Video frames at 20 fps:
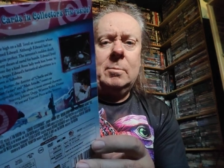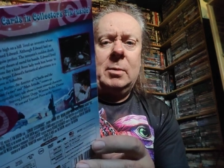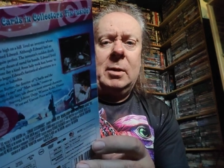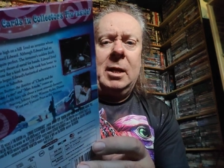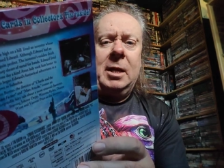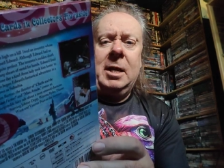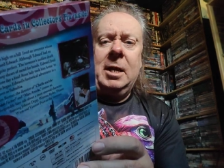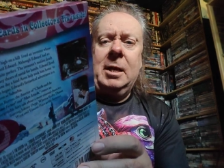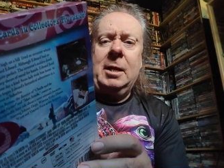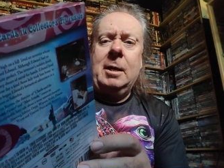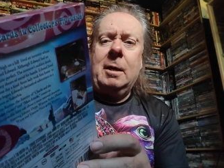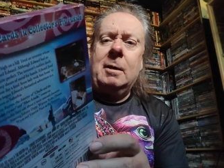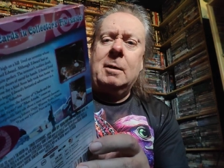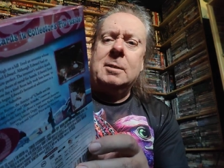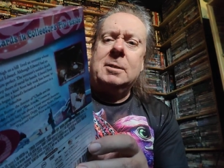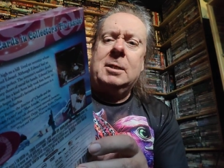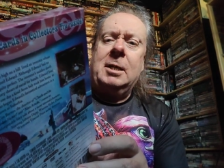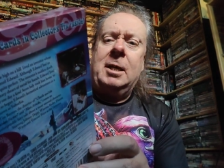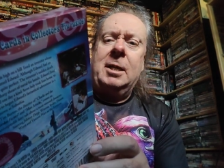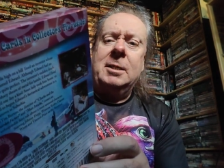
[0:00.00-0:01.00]
playing
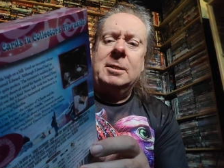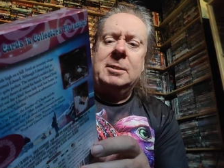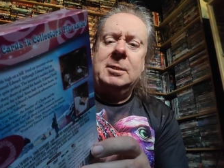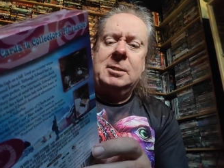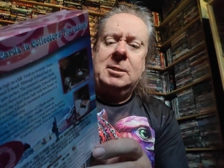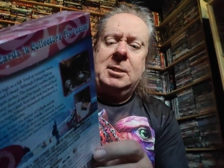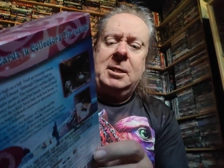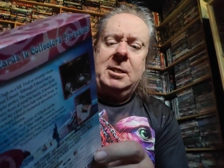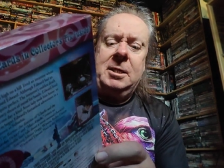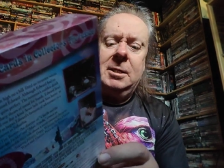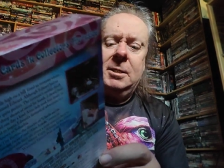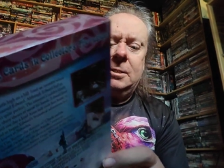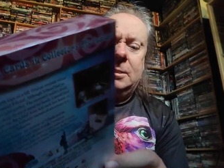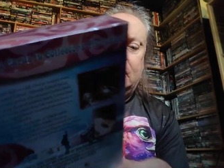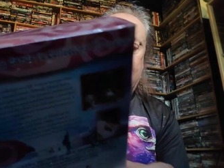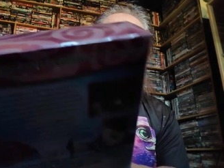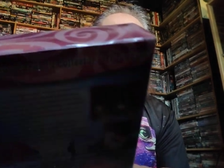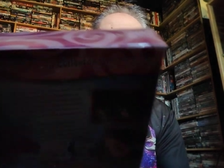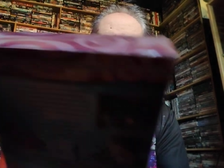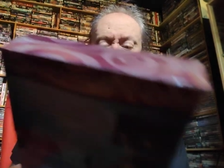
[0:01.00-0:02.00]
card collector's tin
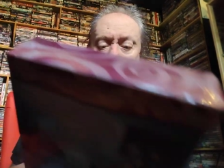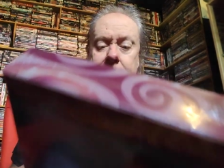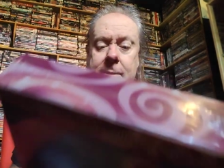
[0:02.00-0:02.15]
inside.